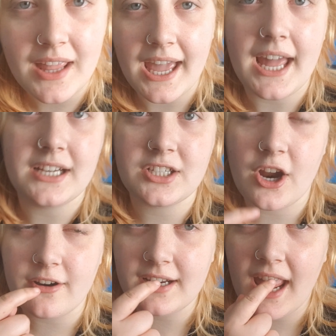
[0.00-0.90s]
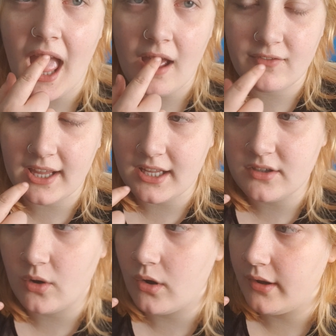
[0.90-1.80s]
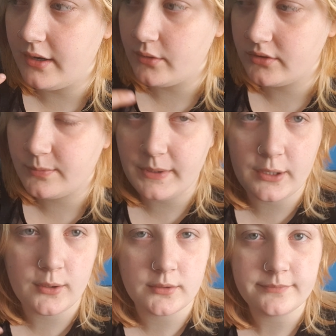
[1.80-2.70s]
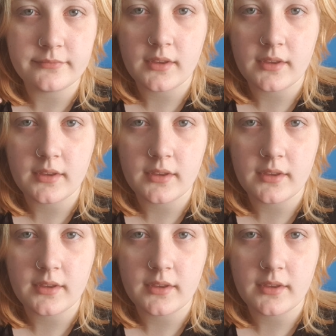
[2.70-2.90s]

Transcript: And currently I have like an oil spill